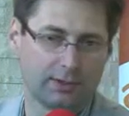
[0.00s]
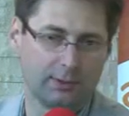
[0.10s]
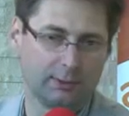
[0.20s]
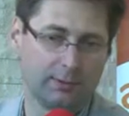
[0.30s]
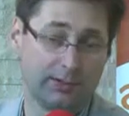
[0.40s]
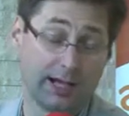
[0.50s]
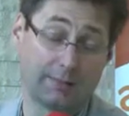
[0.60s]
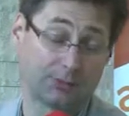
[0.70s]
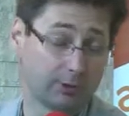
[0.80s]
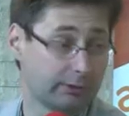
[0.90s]
it will be
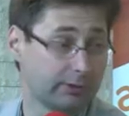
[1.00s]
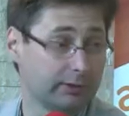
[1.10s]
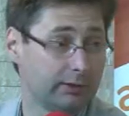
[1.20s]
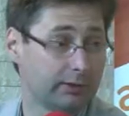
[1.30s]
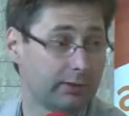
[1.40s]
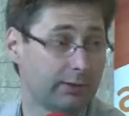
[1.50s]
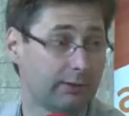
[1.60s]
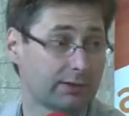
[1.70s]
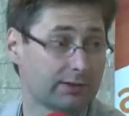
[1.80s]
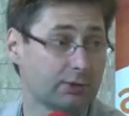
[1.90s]
absolutely
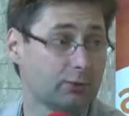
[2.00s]
fastly